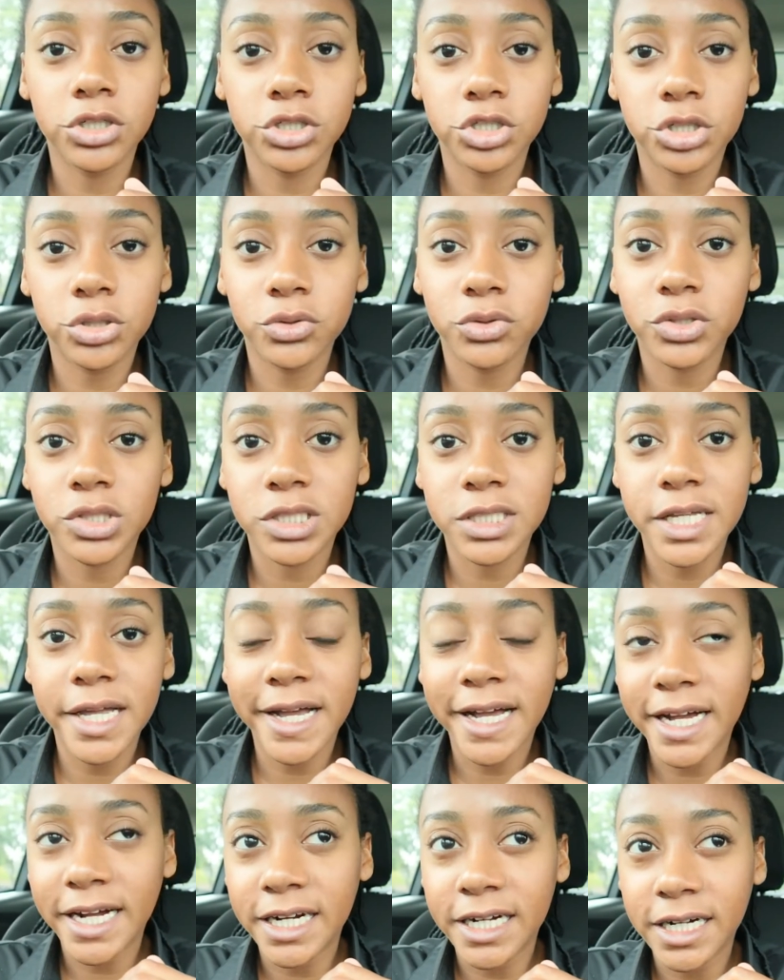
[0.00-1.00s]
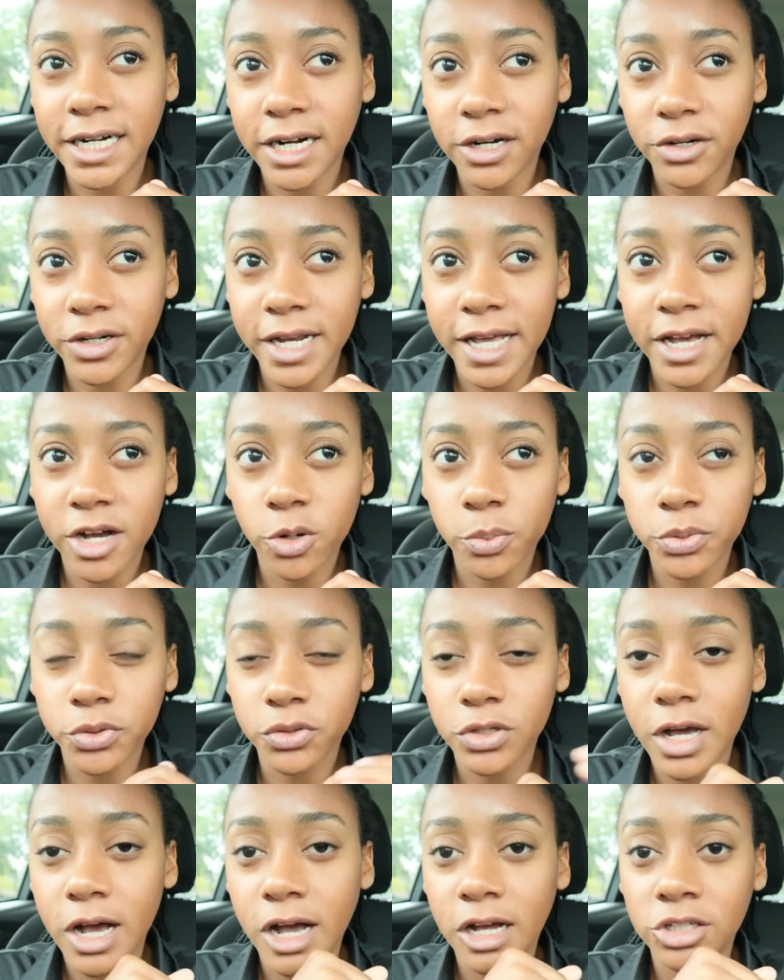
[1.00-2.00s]
shoes that are gonna help
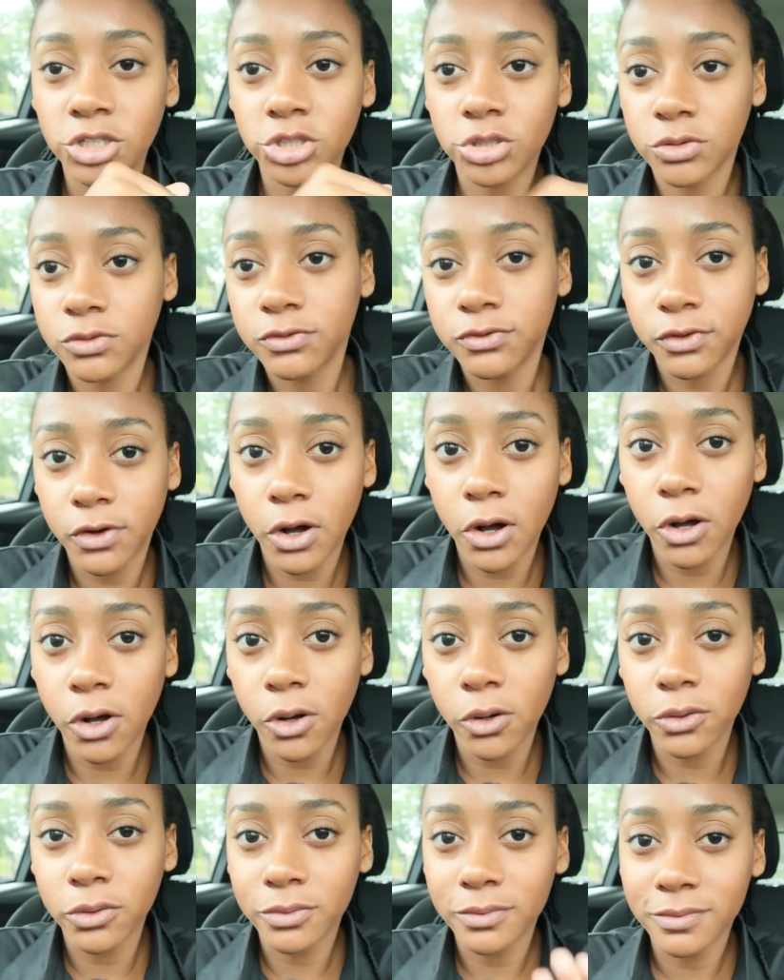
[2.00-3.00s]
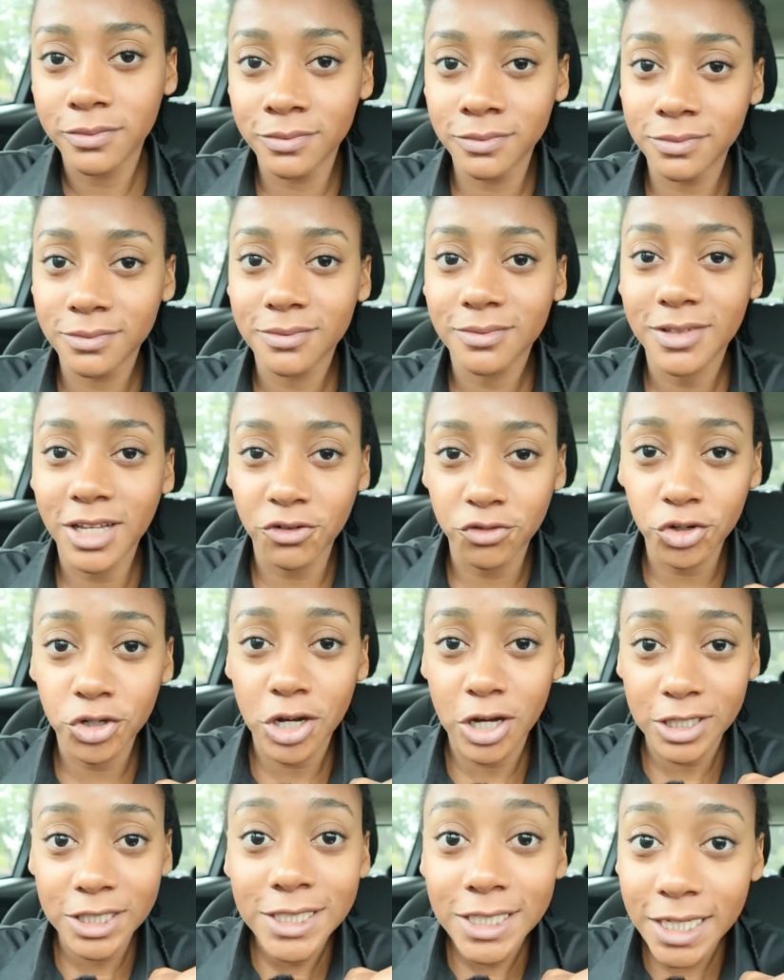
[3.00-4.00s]
you not to fall. I
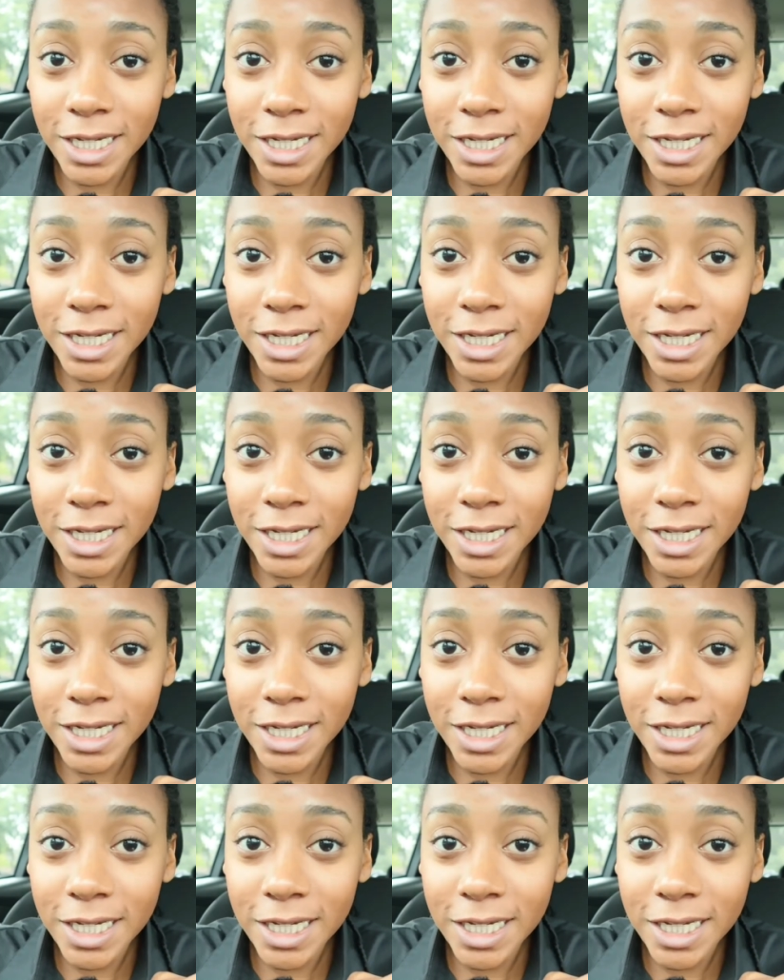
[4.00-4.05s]
forgot the